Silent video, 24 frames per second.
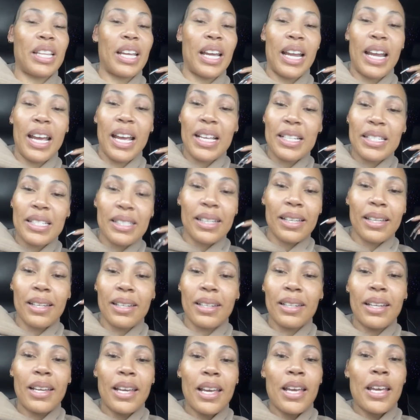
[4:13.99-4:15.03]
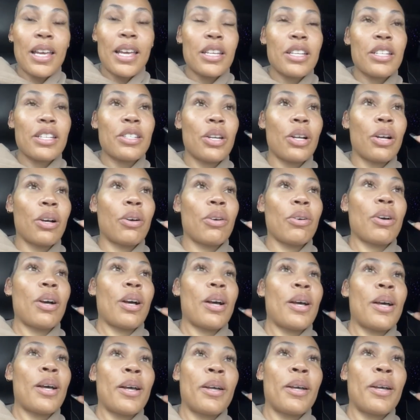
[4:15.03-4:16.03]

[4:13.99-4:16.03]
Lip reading: That hasn't, you know,